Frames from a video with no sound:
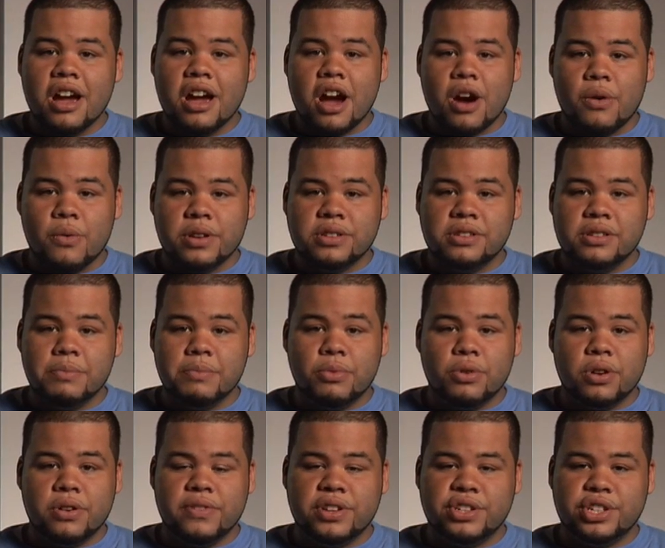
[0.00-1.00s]
I went to the
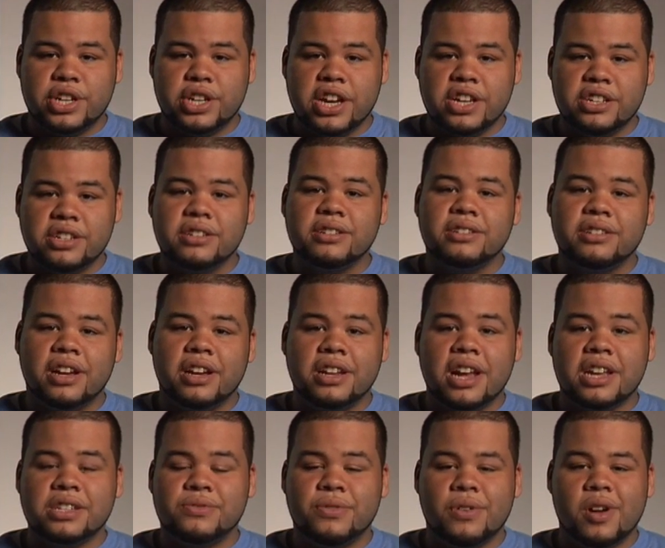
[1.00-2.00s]
Board of Education and
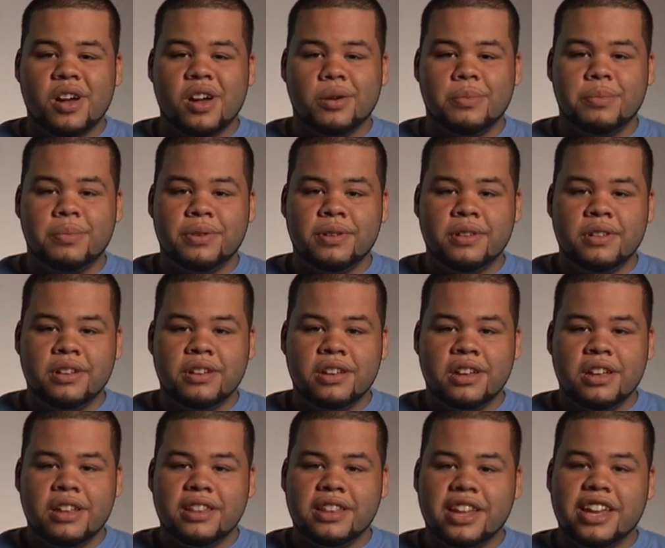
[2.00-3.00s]
asked for help.
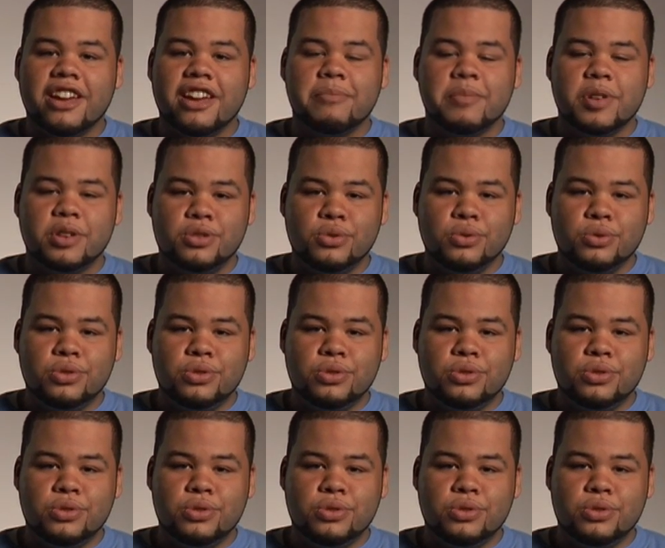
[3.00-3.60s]
They gave me two